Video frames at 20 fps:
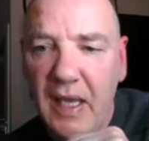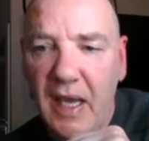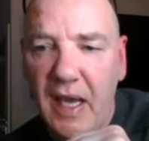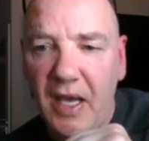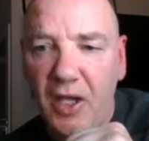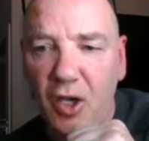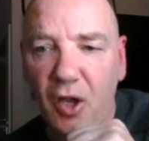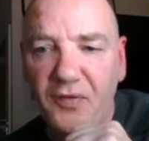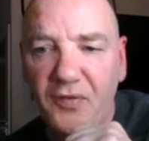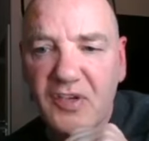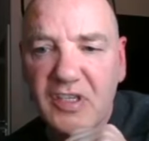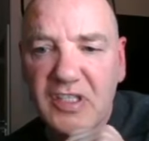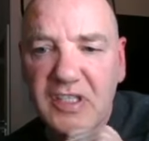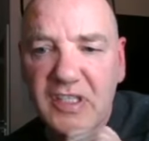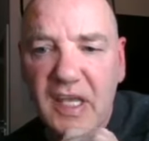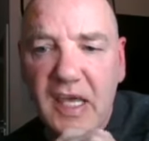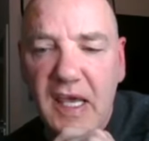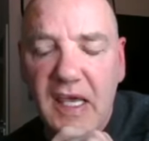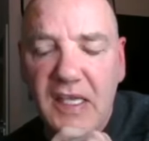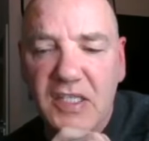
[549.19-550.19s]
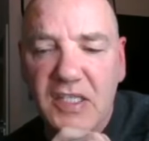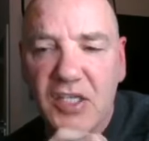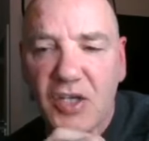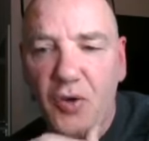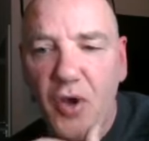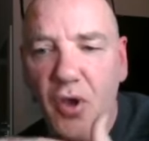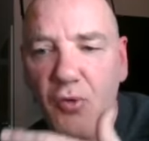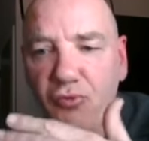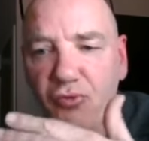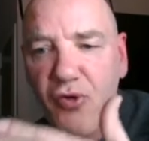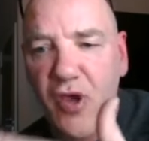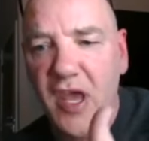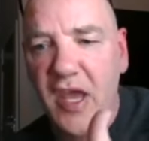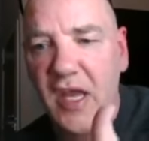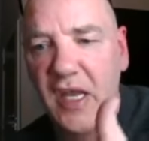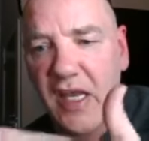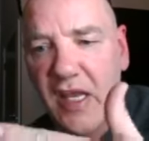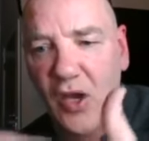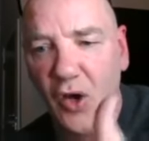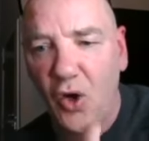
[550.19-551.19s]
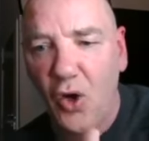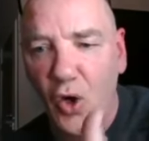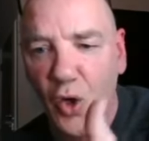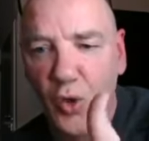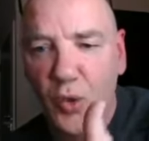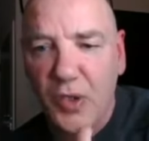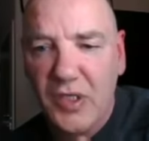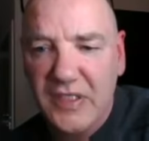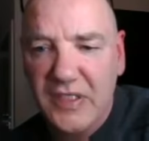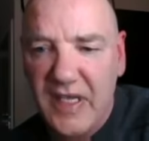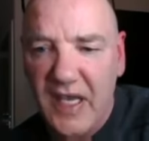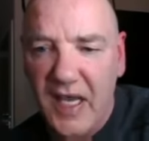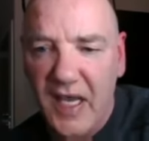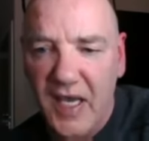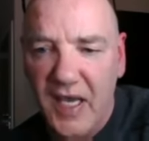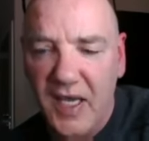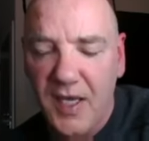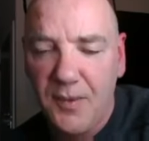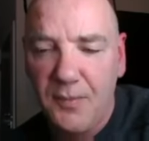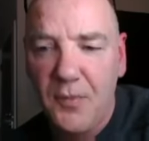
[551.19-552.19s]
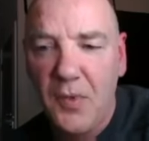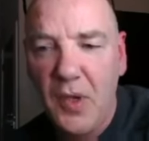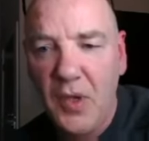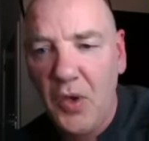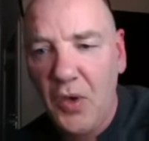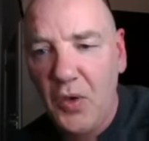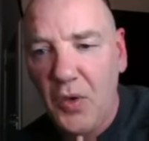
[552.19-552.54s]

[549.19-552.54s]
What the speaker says: And obviously, it's a really awkward time